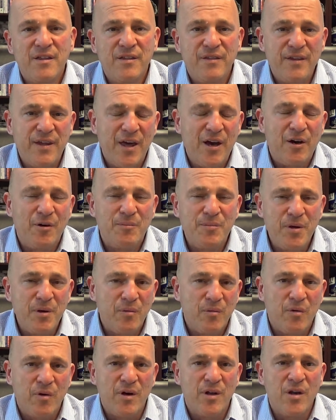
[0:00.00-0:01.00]
the
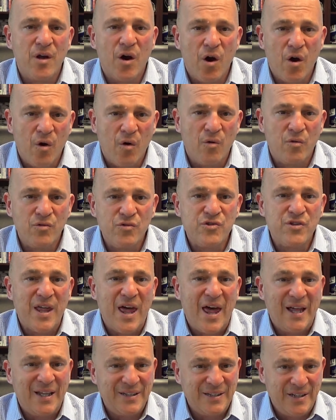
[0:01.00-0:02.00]
LP1 owns
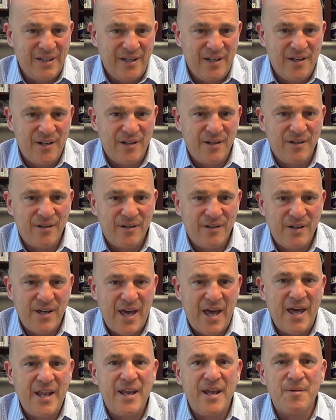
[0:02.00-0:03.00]
that lead
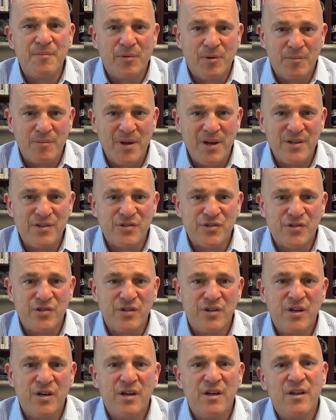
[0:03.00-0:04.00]
and implements
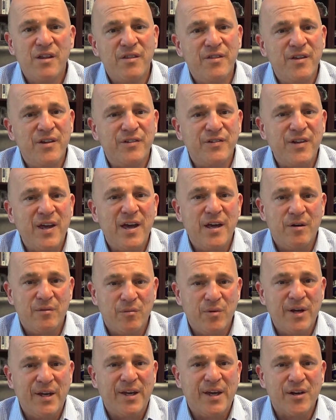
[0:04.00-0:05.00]
the
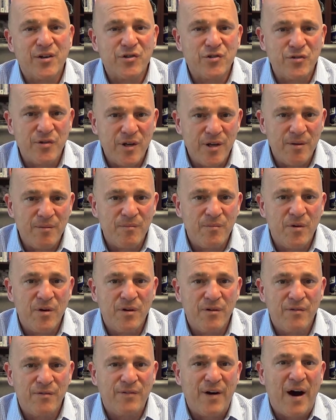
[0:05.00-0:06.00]
10-week extreme
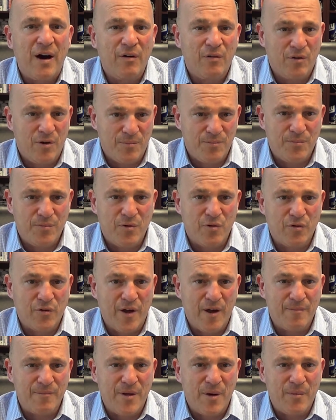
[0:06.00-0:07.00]
follow-up
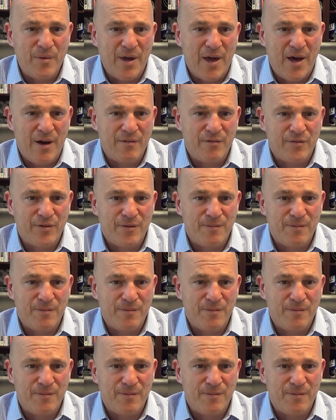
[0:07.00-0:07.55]
program that we have.